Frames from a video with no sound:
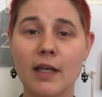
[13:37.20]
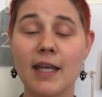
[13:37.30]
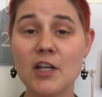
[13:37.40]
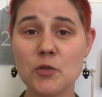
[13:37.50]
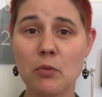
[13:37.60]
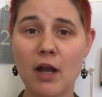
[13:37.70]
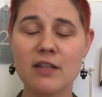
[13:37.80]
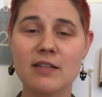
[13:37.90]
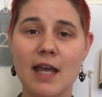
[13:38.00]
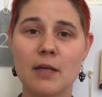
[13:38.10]
Each
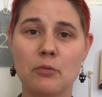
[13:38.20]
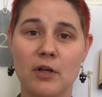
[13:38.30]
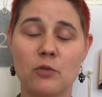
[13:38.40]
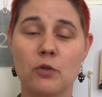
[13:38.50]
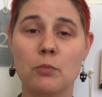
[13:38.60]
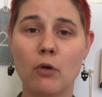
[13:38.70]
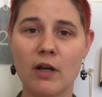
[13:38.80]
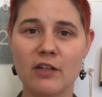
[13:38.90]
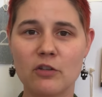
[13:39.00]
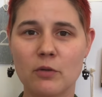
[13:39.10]
price tag print was
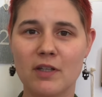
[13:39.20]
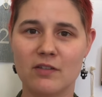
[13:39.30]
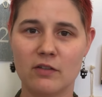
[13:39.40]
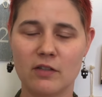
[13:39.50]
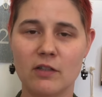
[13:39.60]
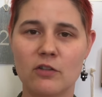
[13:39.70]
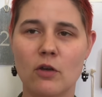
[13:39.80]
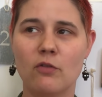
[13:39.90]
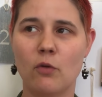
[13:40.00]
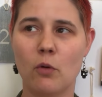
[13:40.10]
brought into existence
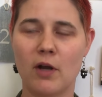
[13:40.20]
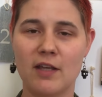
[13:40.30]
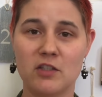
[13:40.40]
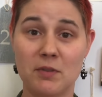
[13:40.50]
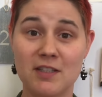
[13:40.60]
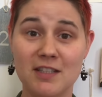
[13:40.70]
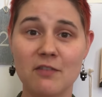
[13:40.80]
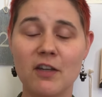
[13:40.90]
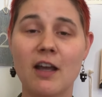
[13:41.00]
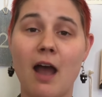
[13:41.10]
for a
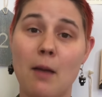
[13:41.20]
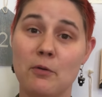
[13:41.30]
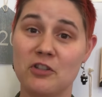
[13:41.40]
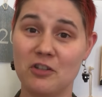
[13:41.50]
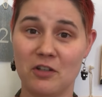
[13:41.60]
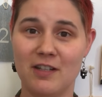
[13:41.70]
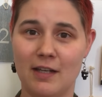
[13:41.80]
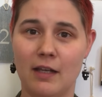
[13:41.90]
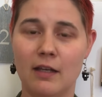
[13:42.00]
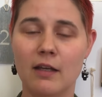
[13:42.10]
specific
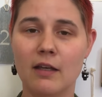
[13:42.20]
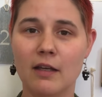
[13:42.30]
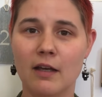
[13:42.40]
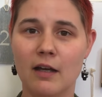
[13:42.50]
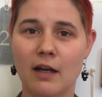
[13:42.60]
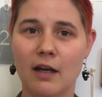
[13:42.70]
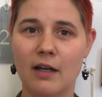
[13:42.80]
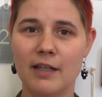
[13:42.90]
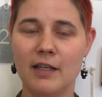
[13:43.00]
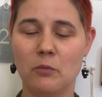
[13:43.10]
opportunity.
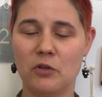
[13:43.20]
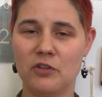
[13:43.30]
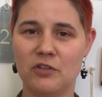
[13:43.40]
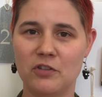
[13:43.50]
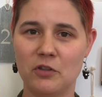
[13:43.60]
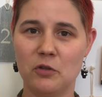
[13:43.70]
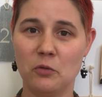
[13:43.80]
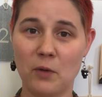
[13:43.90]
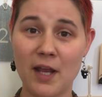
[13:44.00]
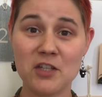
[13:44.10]
It was
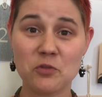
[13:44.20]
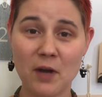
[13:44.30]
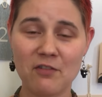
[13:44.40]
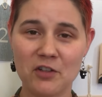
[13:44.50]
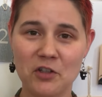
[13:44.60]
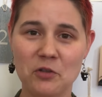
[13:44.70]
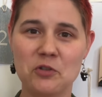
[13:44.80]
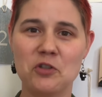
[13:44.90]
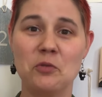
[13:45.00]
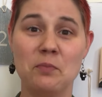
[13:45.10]
to raise revenue
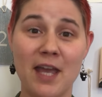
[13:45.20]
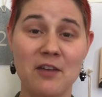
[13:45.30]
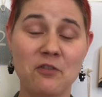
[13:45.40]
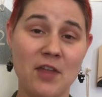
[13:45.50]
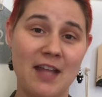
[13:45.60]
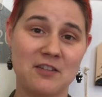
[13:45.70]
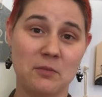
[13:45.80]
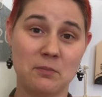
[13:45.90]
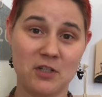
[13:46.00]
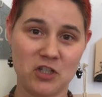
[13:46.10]
to pay for that
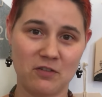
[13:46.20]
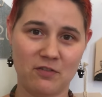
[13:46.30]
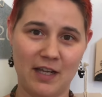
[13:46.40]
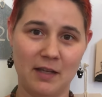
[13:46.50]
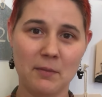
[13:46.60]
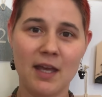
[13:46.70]
submission fee.